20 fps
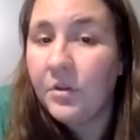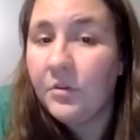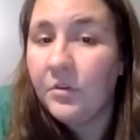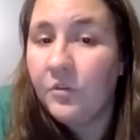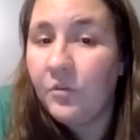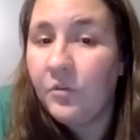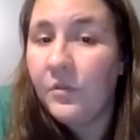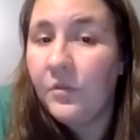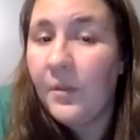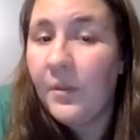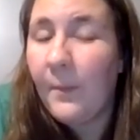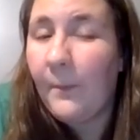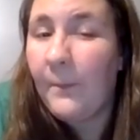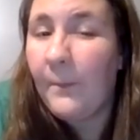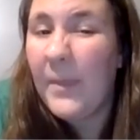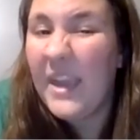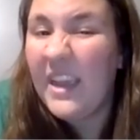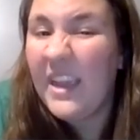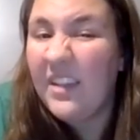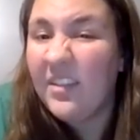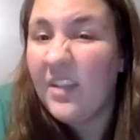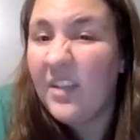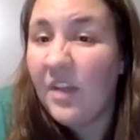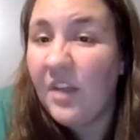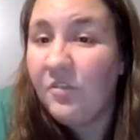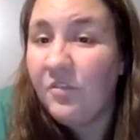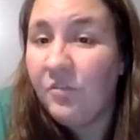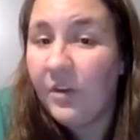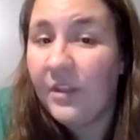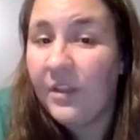closer to the biggest
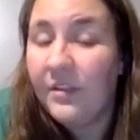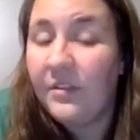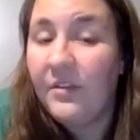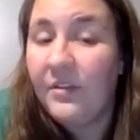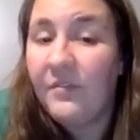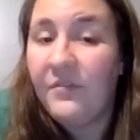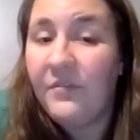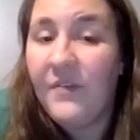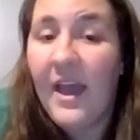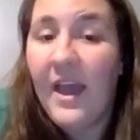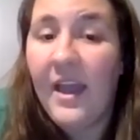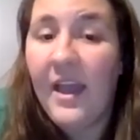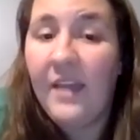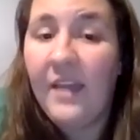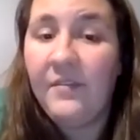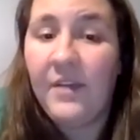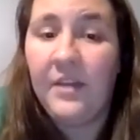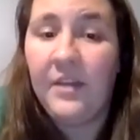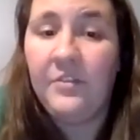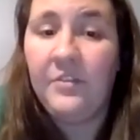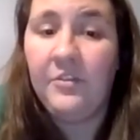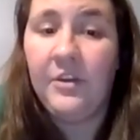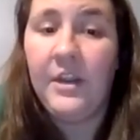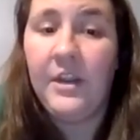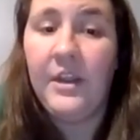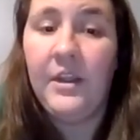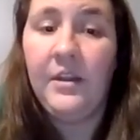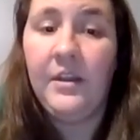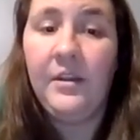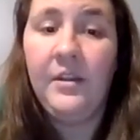100, the
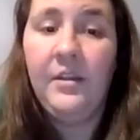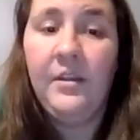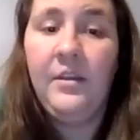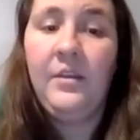500.